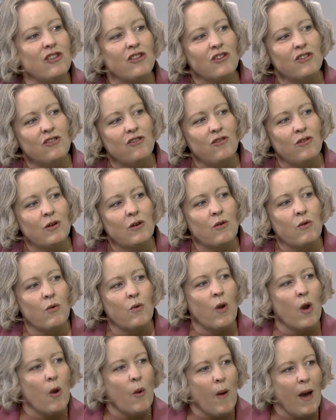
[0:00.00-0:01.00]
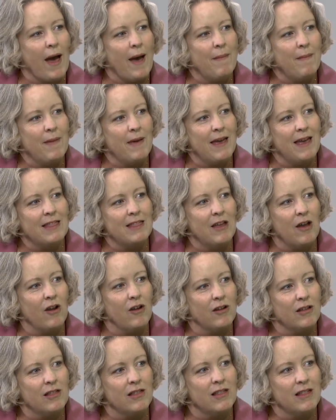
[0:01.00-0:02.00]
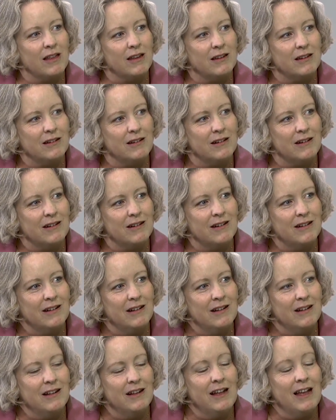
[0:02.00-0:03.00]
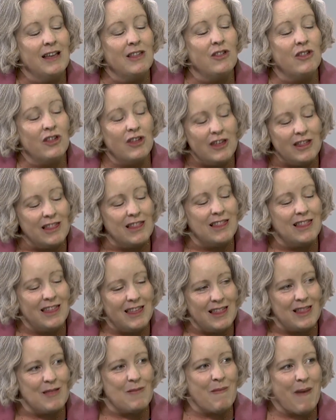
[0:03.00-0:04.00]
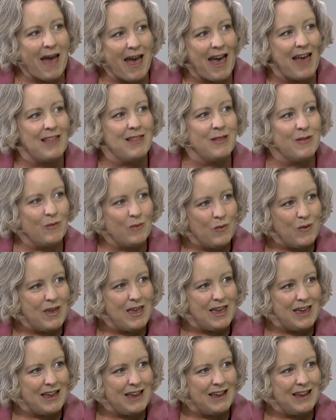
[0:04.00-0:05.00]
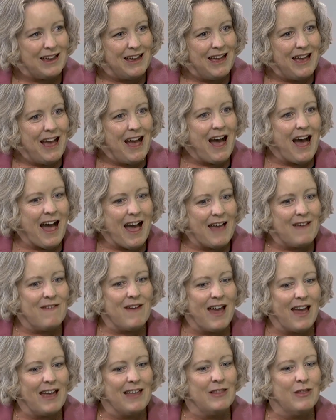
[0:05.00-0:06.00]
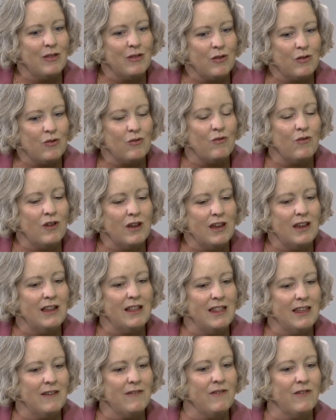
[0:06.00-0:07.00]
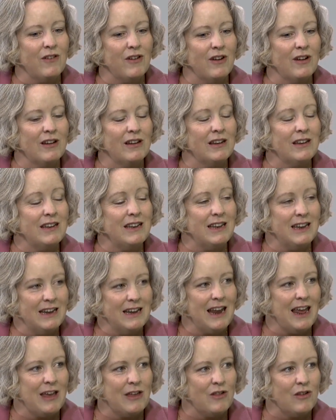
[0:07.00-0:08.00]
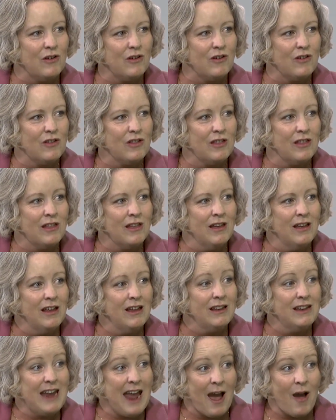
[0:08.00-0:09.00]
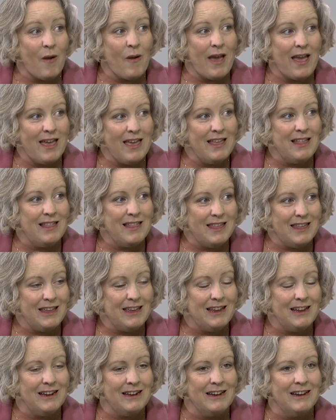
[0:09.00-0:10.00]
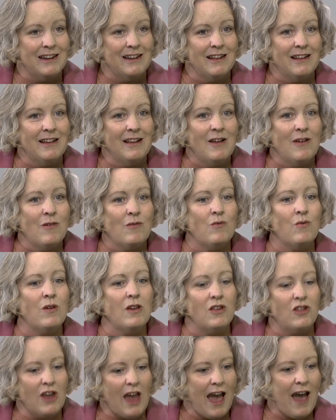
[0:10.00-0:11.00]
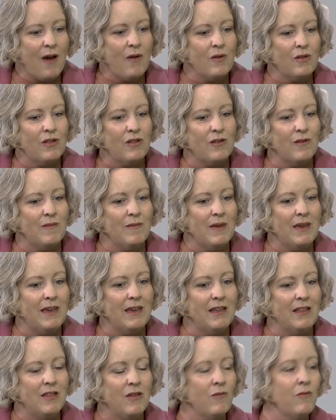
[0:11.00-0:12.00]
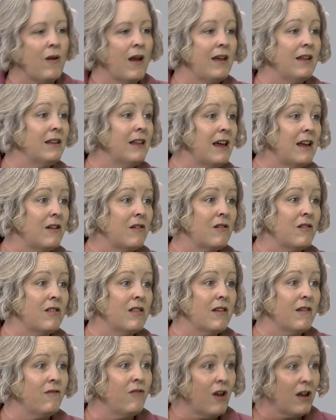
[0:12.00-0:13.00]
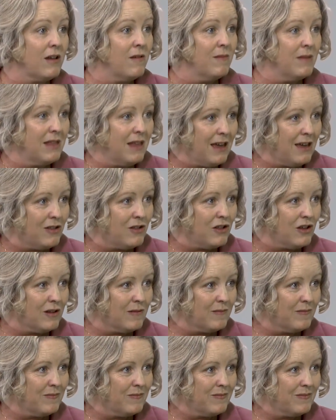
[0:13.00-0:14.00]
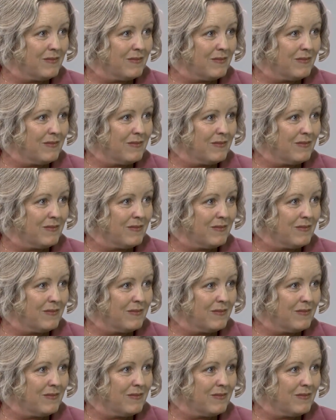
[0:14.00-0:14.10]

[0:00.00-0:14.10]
children grow up at the Arts Center. Just this past week, I've had 3 different teenagers, now 18, reach out to me to write letters of recommendation.